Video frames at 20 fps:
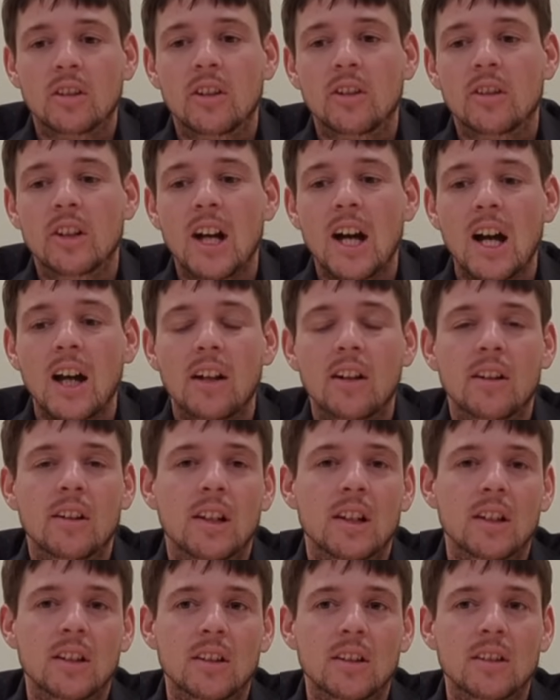They're not,
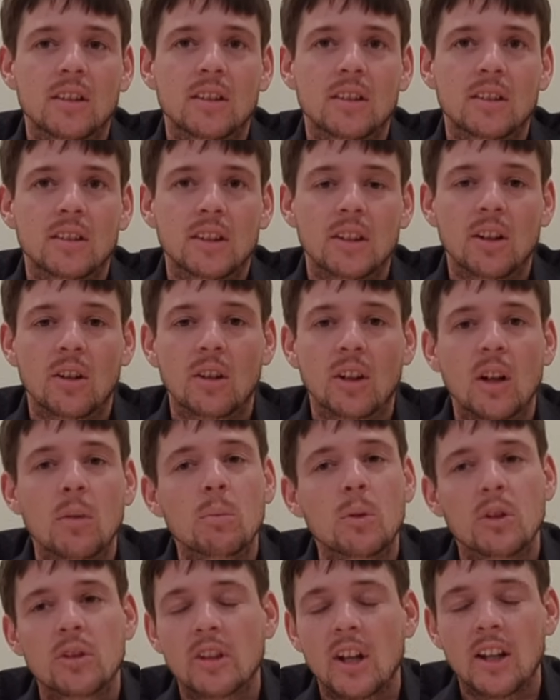you know,
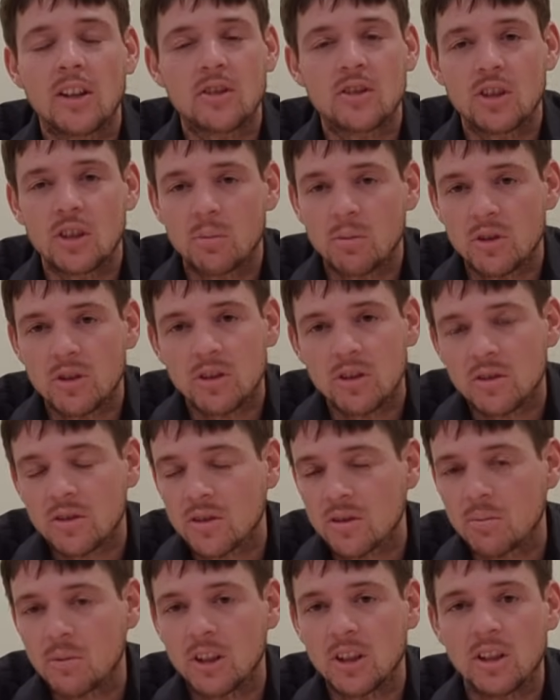lumber's not as cheap as it
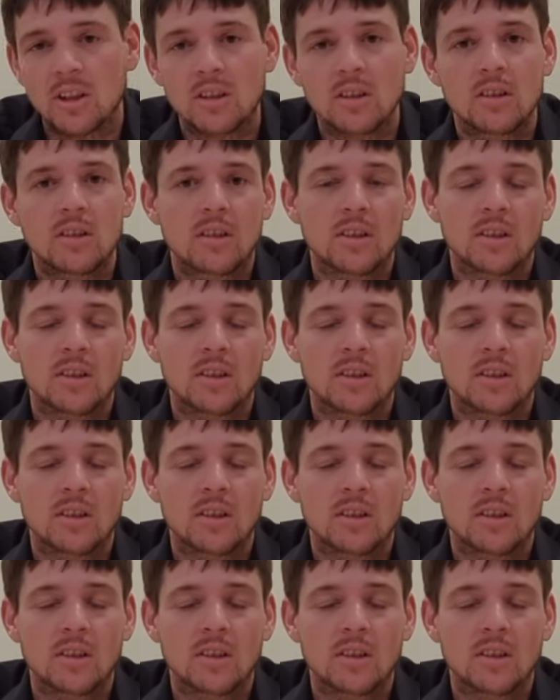used to be.